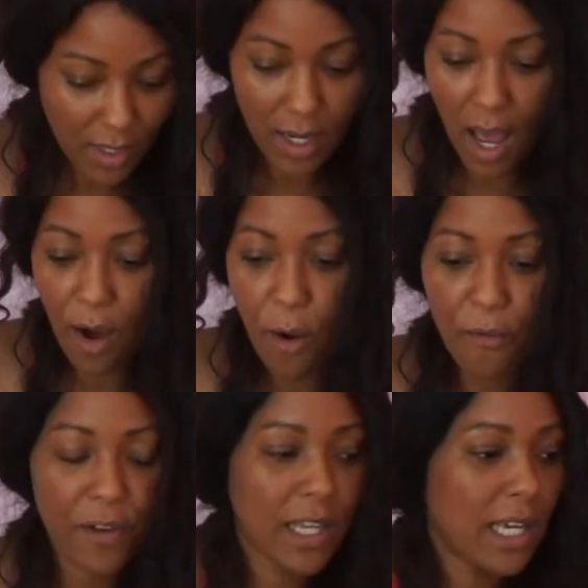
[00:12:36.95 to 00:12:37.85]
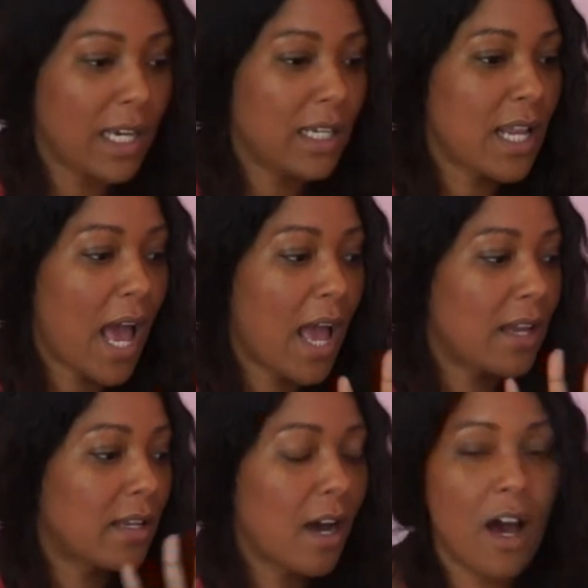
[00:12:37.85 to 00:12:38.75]
Not hopefully, not,
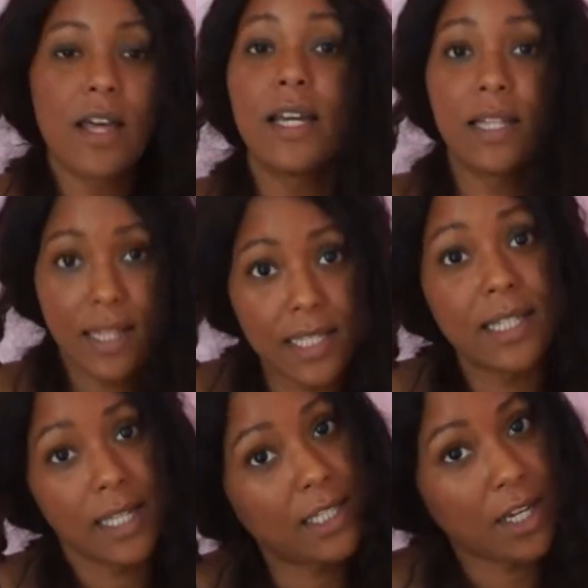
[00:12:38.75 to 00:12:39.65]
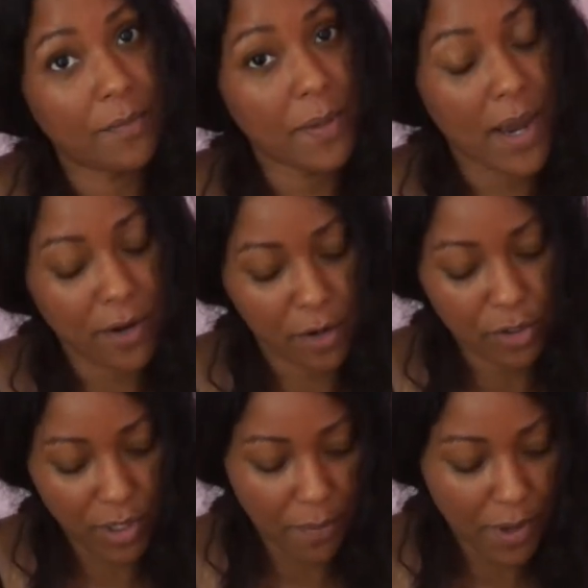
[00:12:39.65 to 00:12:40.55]
uh, it, this is going to be my nursery.